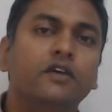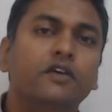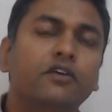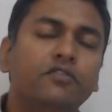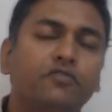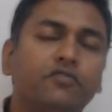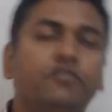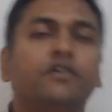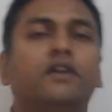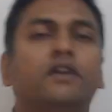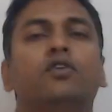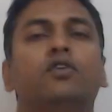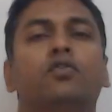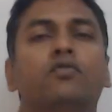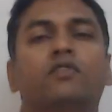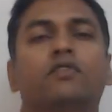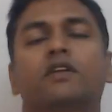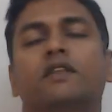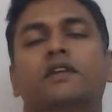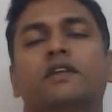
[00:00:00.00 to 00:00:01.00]
Field over
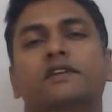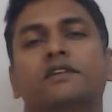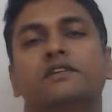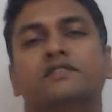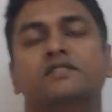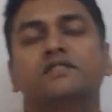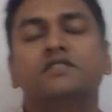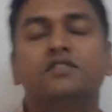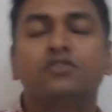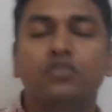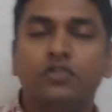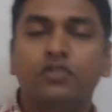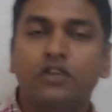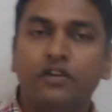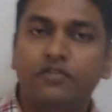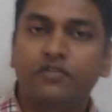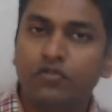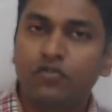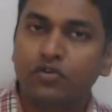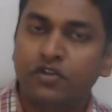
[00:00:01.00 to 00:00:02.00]
there is 0,
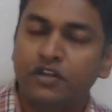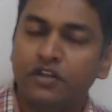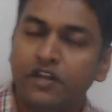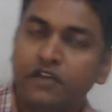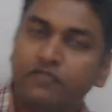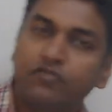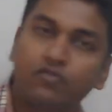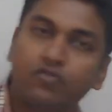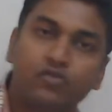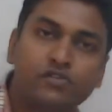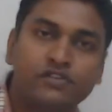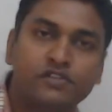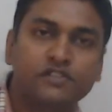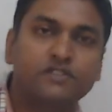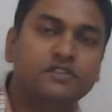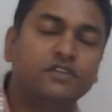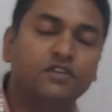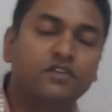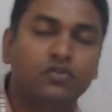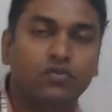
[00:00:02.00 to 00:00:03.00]
therefore the net force is
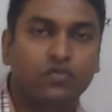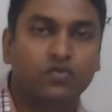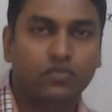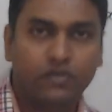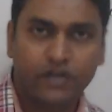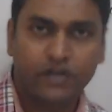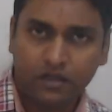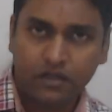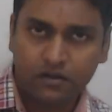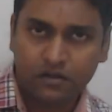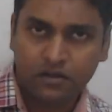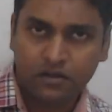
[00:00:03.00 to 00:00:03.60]
0, right?